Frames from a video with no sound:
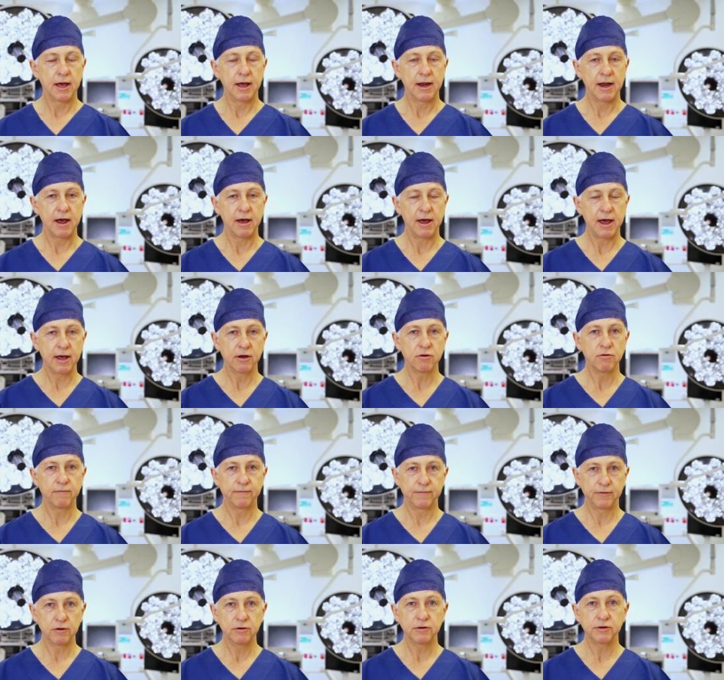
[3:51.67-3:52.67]
Now, ankle
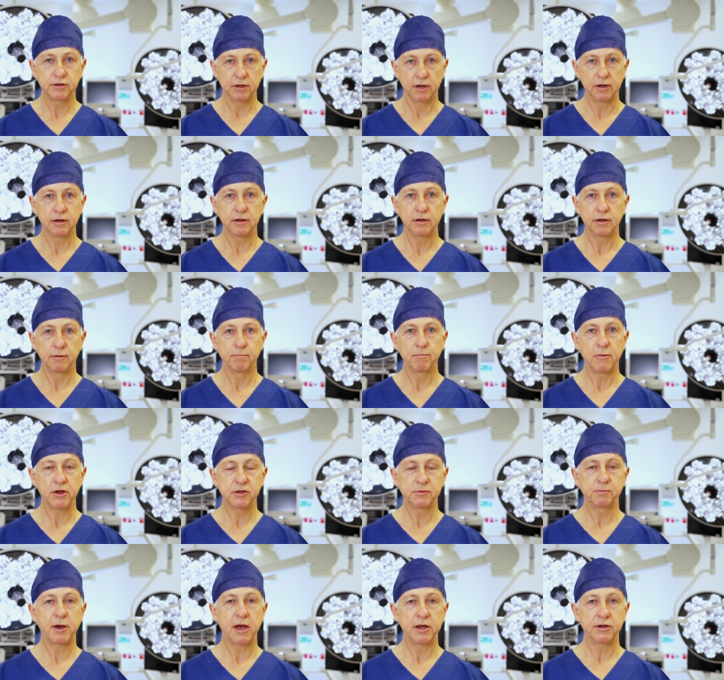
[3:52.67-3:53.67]
fusion,
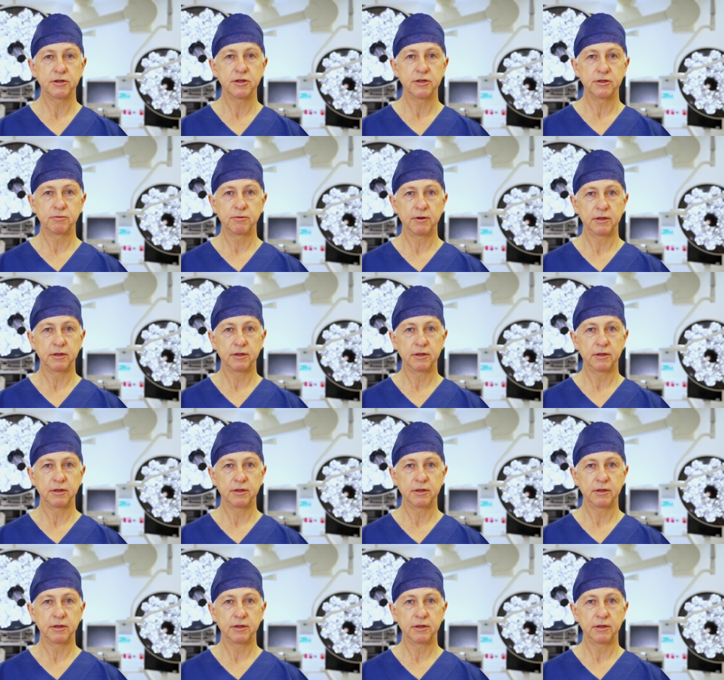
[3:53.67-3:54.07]
most patients